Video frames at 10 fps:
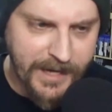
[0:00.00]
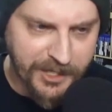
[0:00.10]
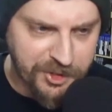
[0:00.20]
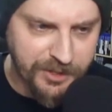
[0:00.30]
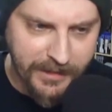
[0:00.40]
an
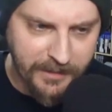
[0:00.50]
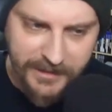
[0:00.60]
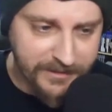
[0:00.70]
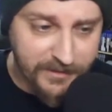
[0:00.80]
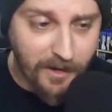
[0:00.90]
action game. It
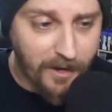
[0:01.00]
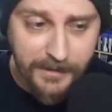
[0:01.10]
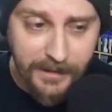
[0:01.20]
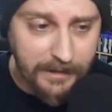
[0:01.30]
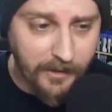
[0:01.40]
is not
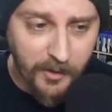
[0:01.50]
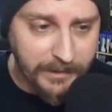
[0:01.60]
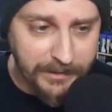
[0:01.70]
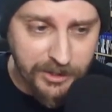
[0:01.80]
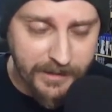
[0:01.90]
a
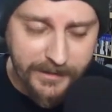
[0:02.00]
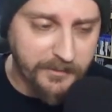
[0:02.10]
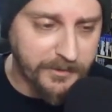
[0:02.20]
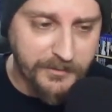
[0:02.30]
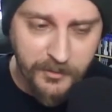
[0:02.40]
RPG.
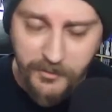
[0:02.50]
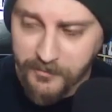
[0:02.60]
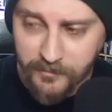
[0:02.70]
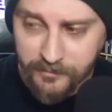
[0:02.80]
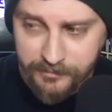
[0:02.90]
Anyone who
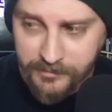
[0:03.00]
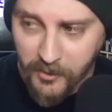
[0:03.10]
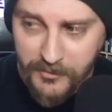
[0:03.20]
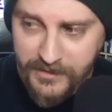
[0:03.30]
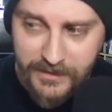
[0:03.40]

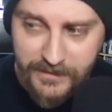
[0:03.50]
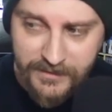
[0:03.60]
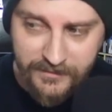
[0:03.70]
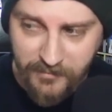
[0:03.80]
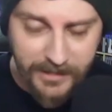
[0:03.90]
goes into
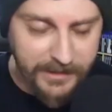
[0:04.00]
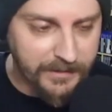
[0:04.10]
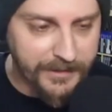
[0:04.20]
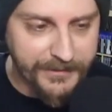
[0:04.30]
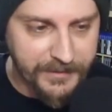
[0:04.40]
this thinking
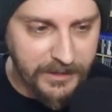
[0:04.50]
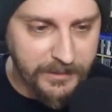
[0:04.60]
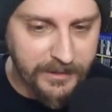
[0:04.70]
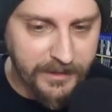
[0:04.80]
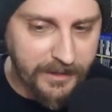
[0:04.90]
that it's going to
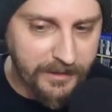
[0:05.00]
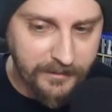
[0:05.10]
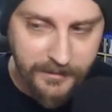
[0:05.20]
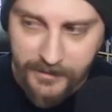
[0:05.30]
be a